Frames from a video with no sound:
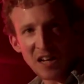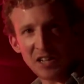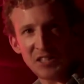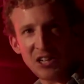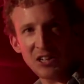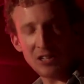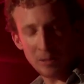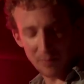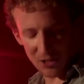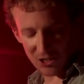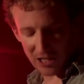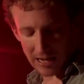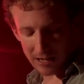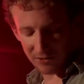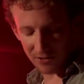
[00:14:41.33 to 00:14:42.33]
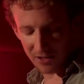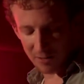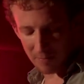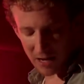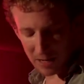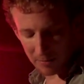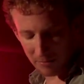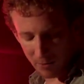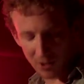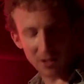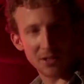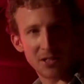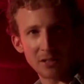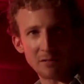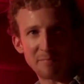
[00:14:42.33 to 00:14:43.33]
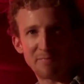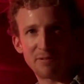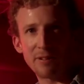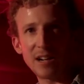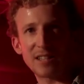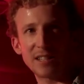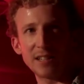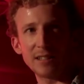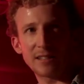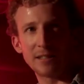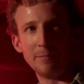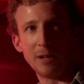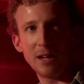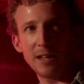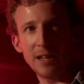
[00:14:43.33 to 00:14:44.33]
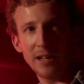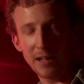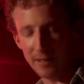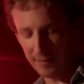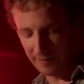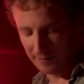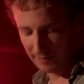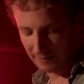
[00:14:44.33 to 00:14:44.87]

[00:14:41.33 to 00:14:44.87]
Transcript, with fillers: I turn up the sound on the baby monitor and press it to my ear.